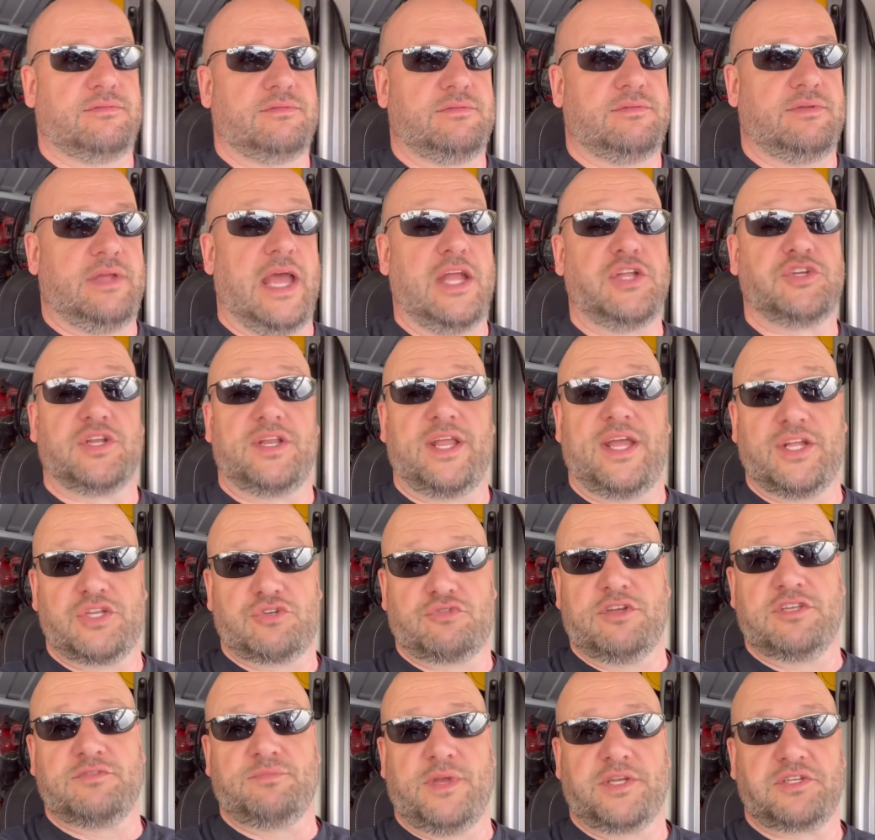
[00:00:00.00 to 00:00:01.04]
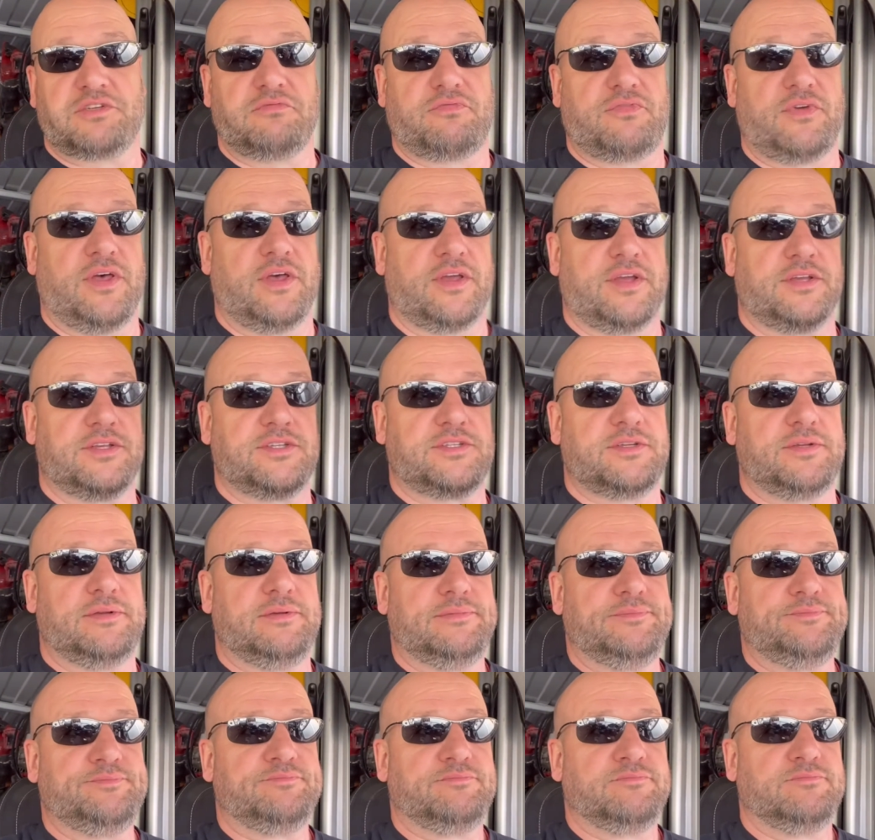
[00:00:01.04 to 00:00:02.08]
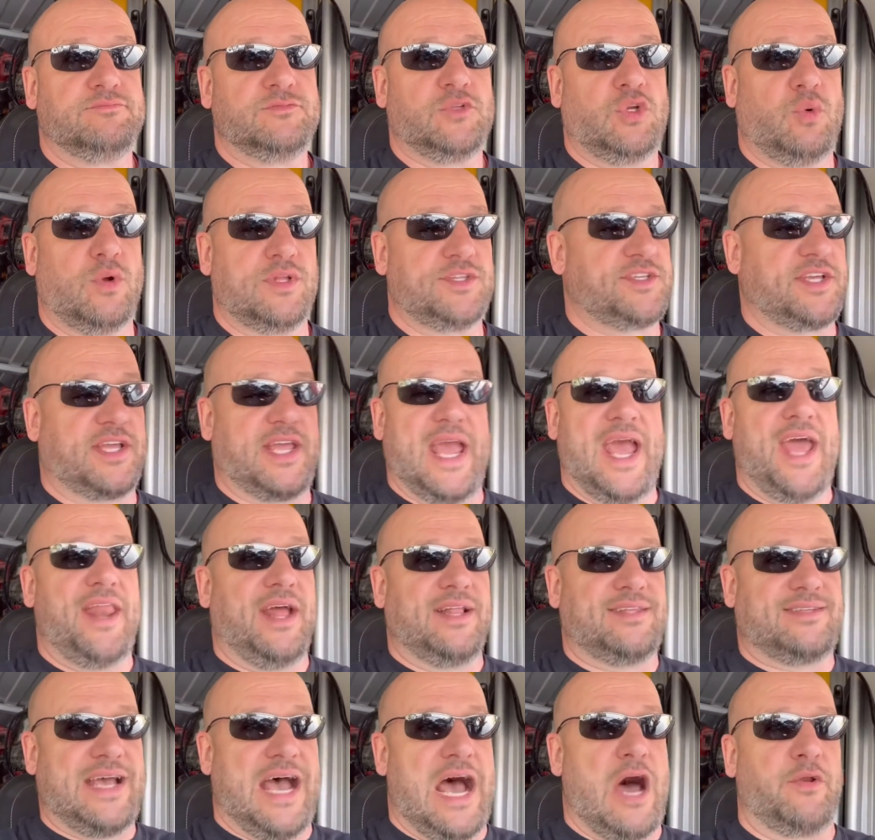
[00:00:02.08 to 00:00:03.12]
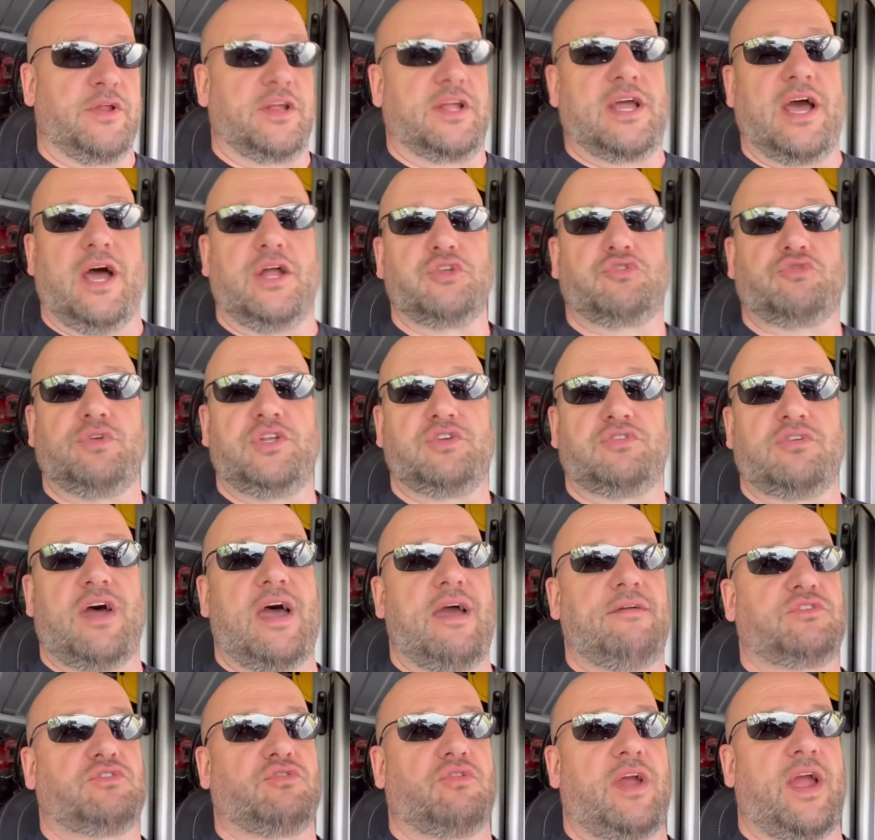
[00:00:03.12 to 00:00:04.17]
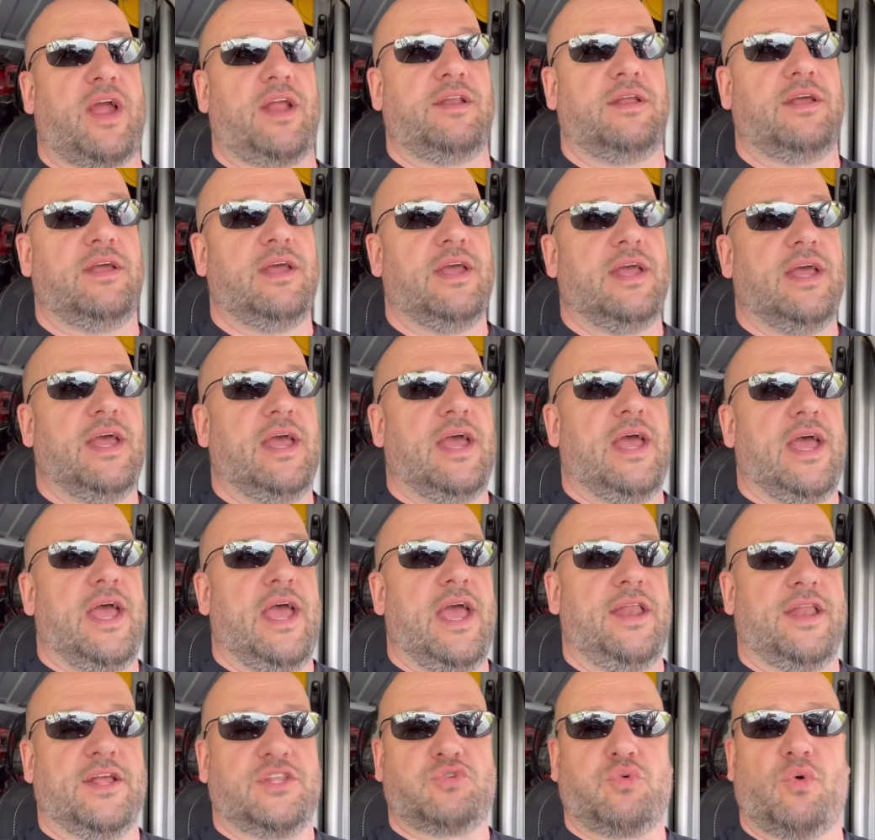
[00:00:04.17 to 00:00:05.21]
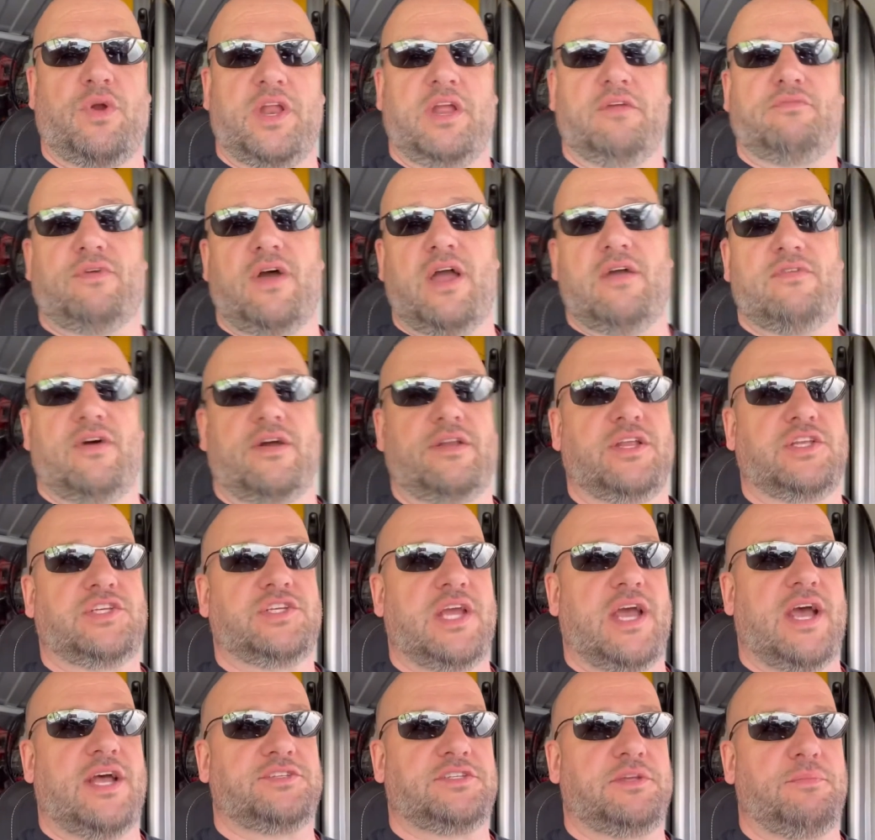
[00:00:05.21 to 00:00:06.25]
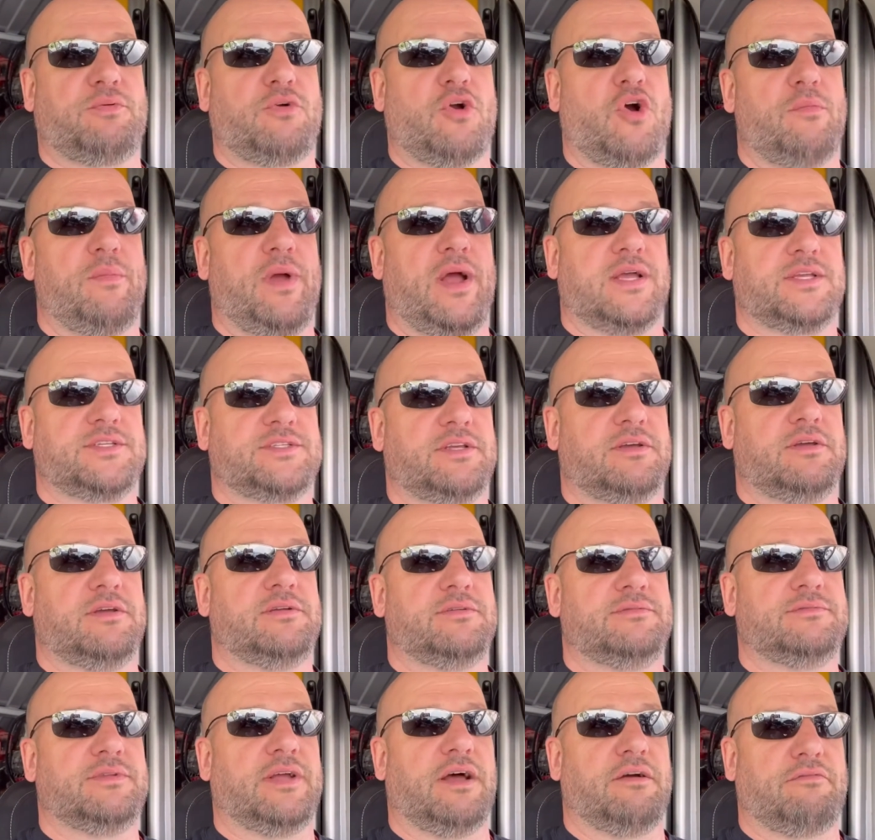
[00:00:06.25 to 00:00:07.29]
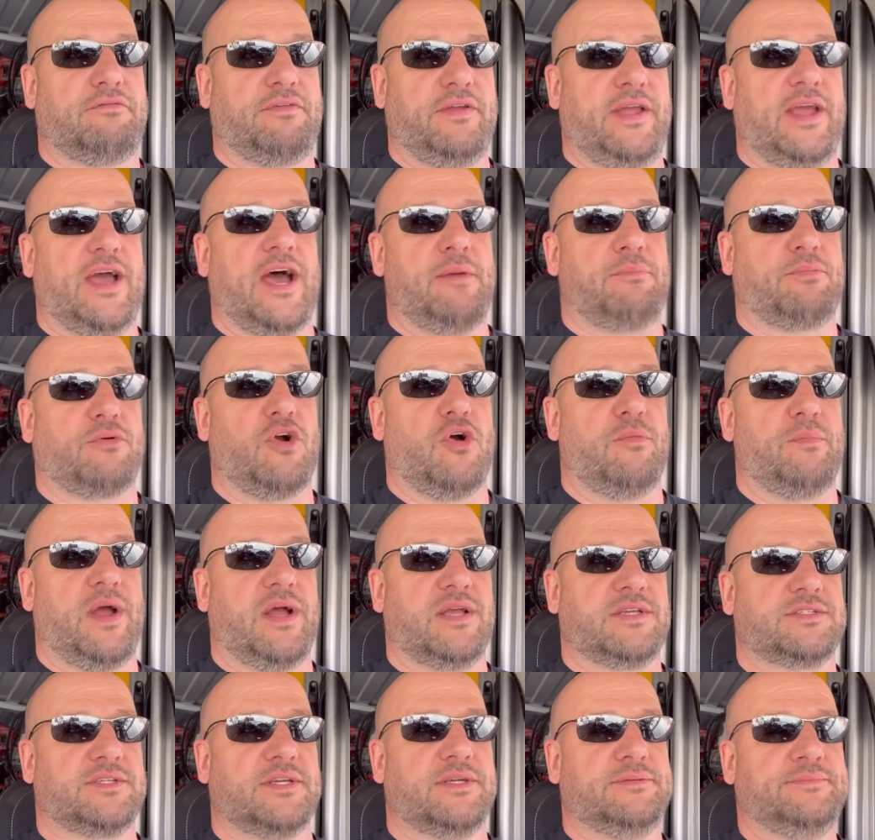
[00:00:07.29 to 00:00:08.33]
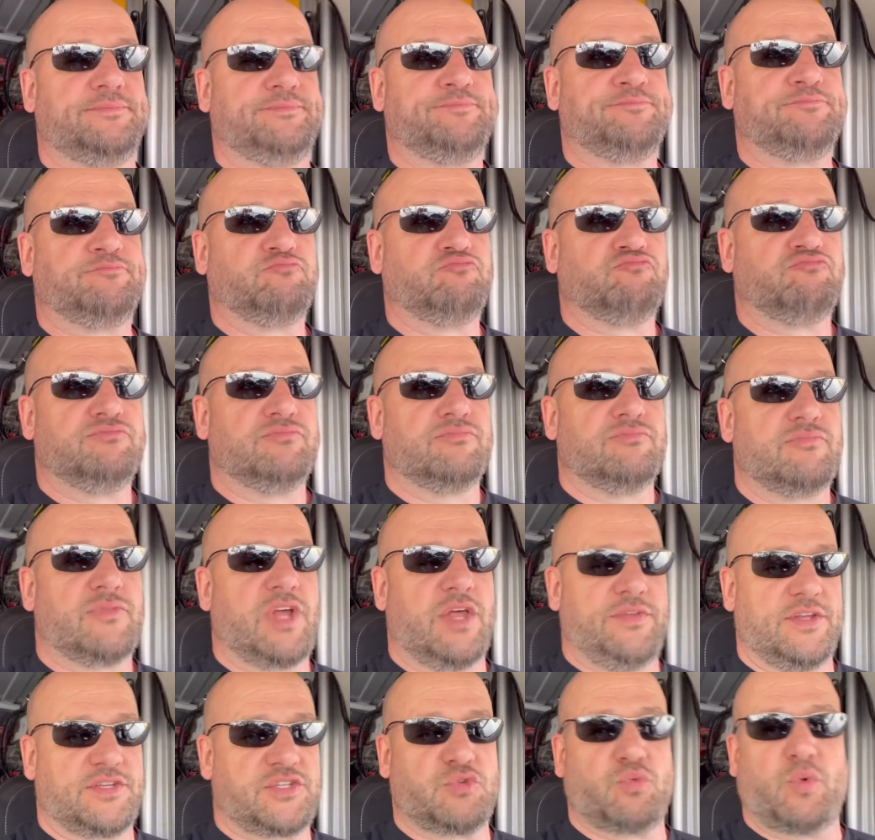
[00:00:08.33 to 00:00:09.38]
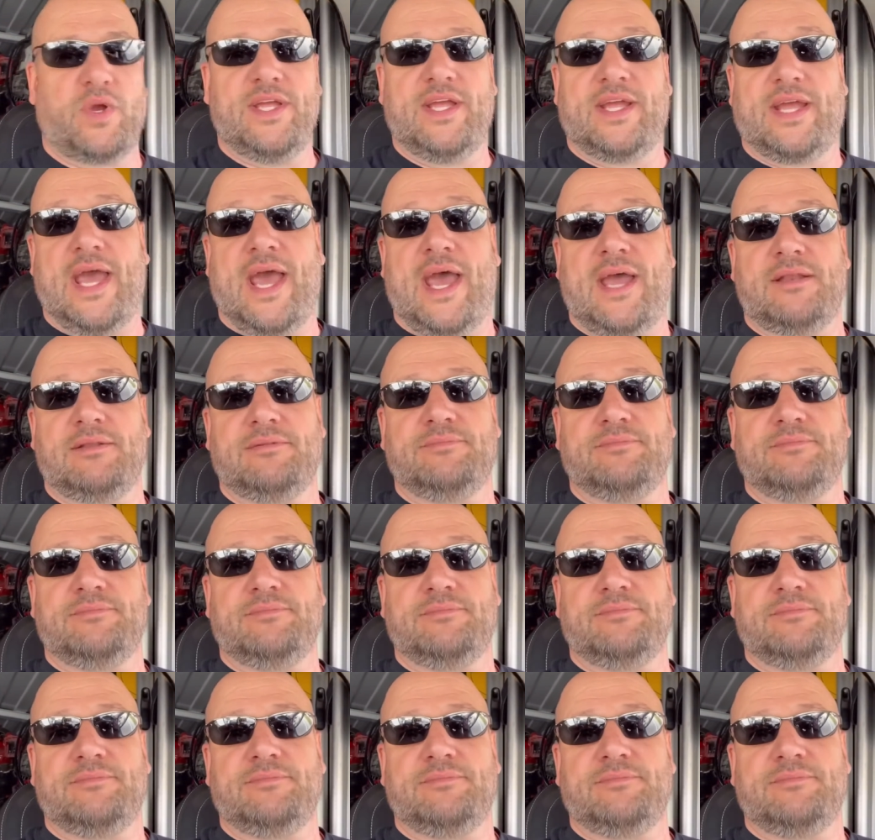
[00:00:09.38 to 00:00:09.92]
Engine and transmission failures. Once again, a Town and Coontry drivetrain and a 2500 chassis ProMaster, a Fiat ProMaster. And this is what you get.